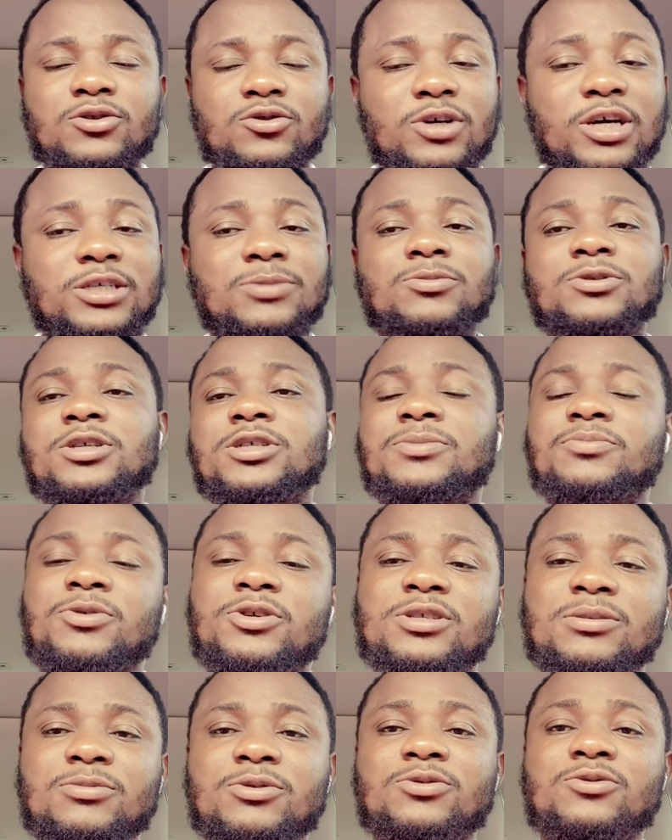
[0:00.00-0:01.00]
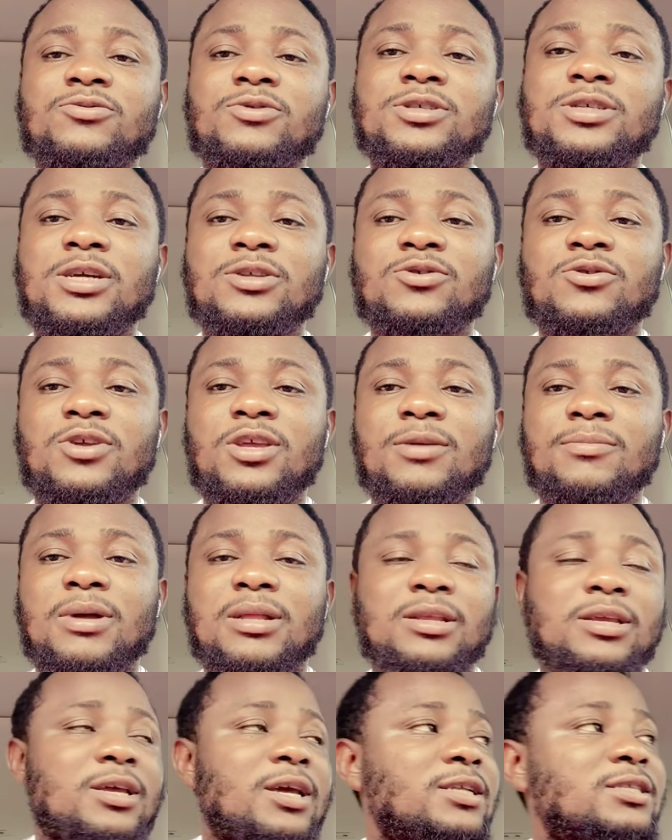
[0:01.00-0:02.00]
try as much as possible to reach out to him
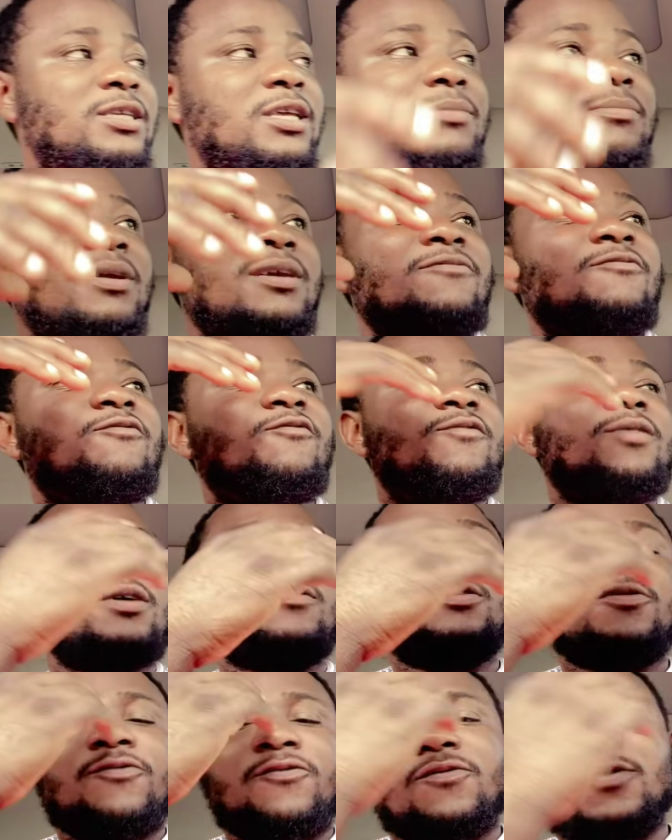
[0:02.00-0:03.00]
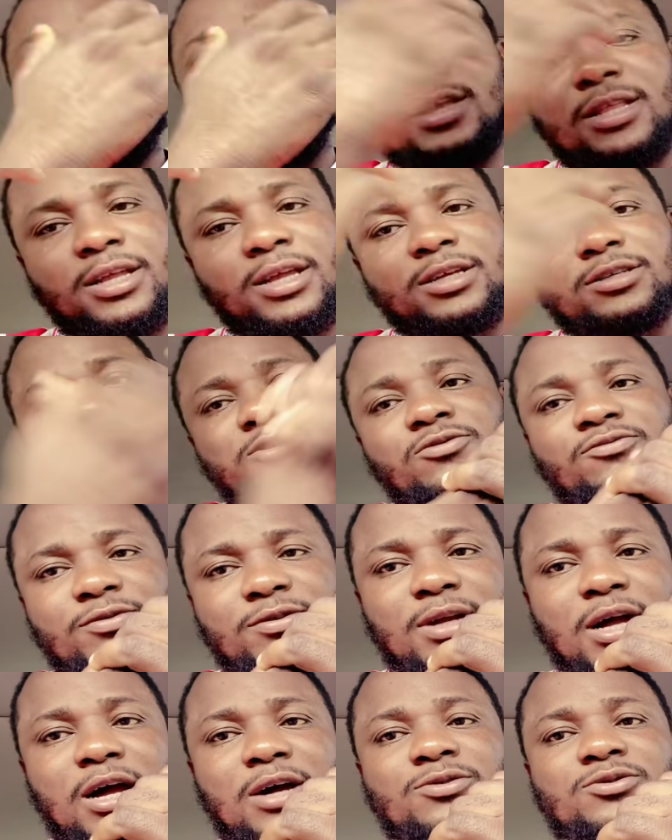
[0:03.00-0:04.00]
and get him a very fine
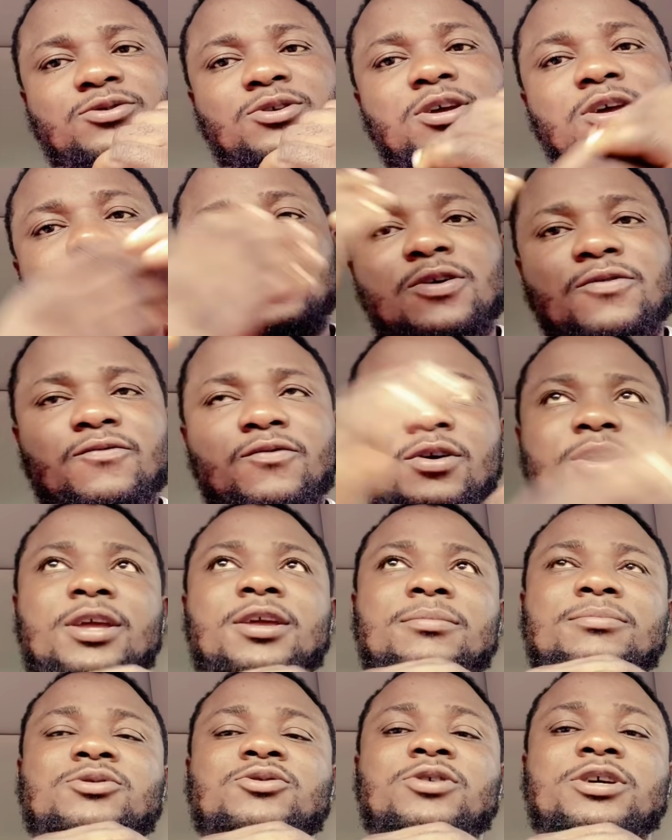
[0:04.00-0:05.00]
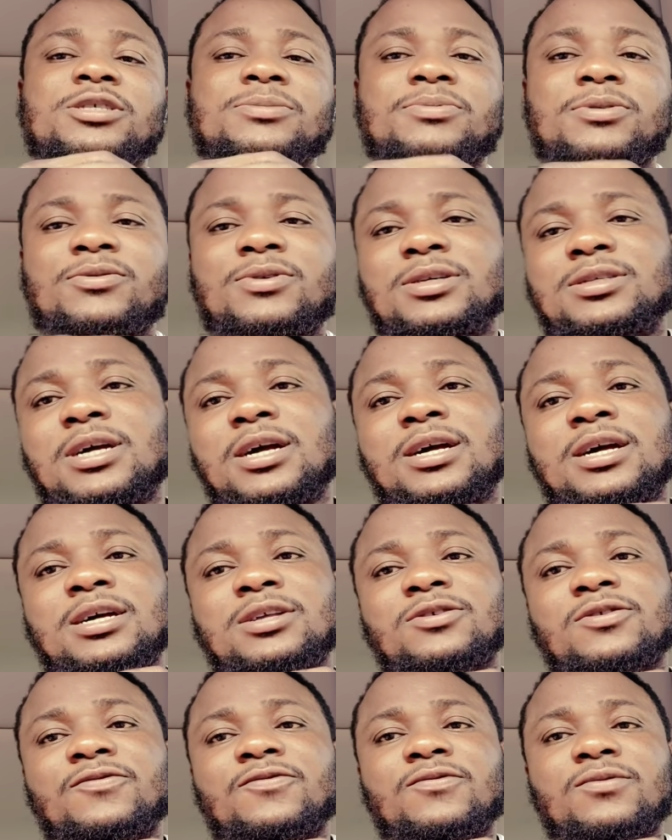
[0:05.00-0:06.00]
exclusive house for him to experience that
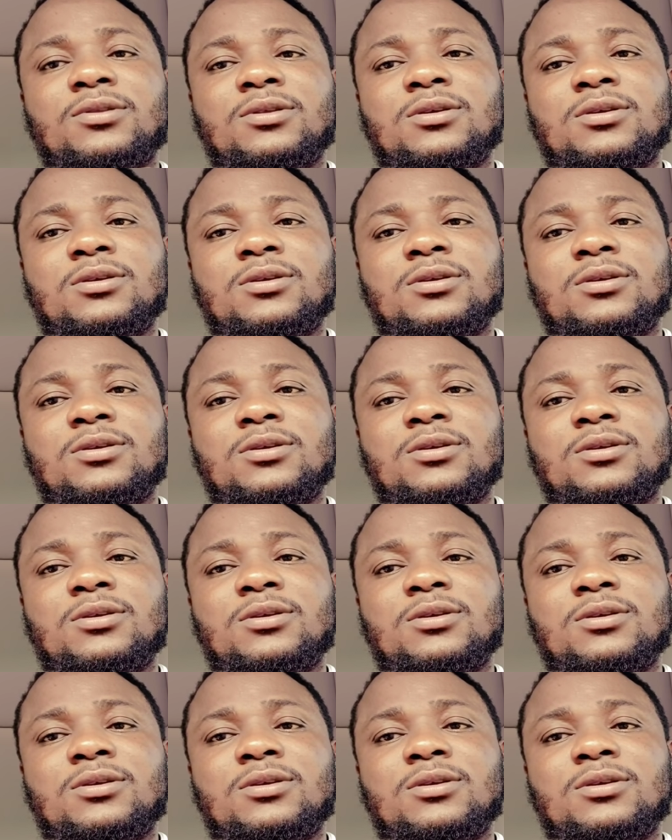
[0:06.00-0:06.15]
kind of